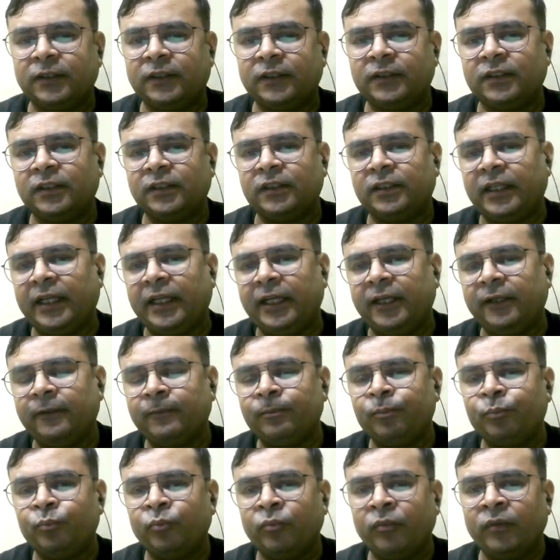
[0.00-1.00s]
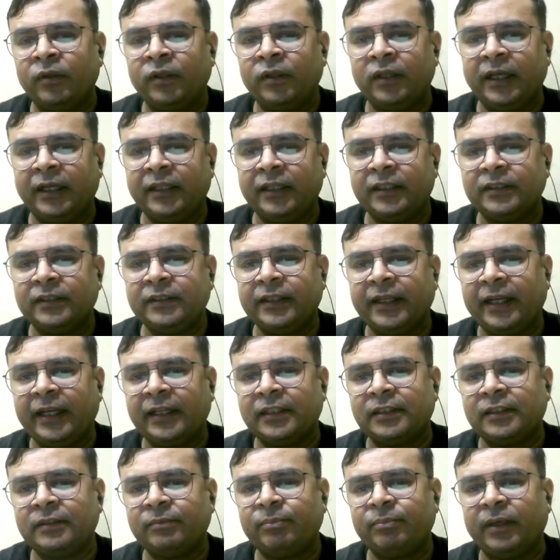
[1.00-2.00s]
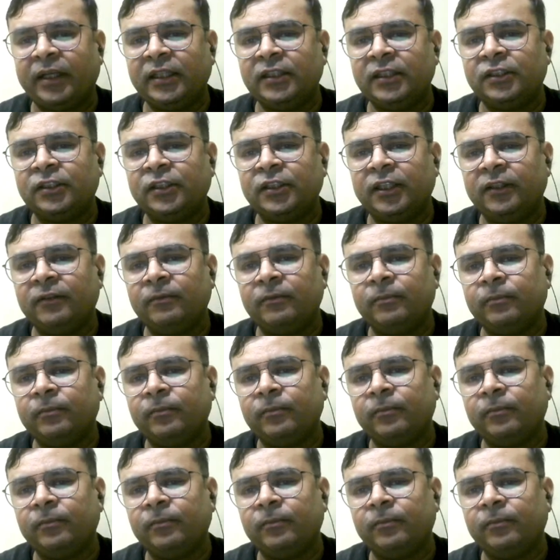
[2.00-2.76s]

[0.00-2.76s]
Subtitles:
Is it right? That is expansion